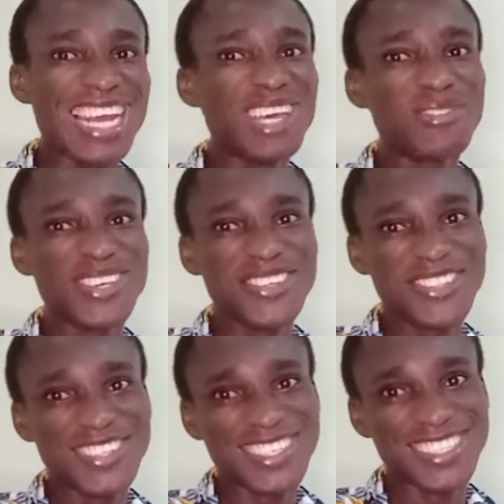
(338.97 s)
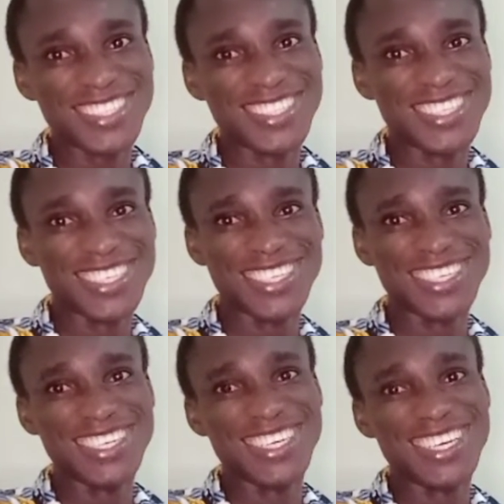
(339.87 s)
I love you.
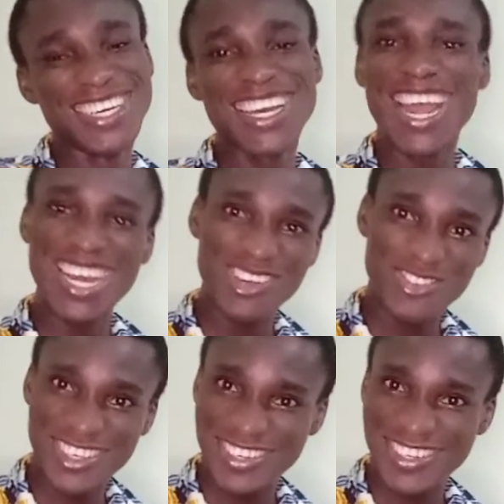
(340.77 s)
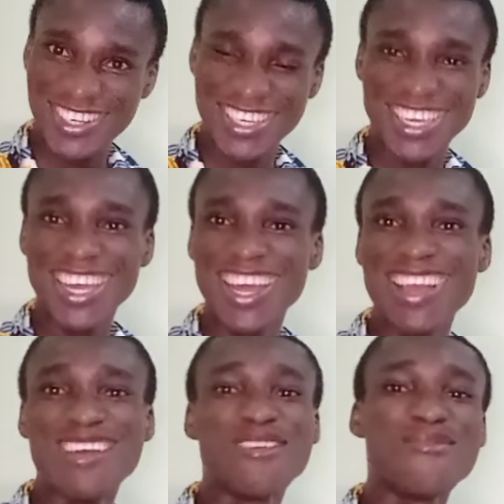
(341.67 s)
I love you.
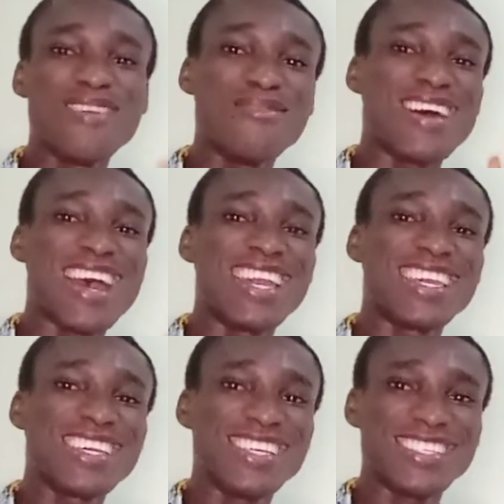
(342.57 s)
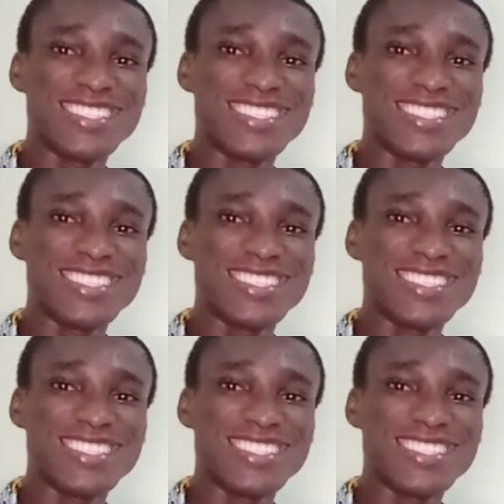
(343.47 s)
Bye-bye.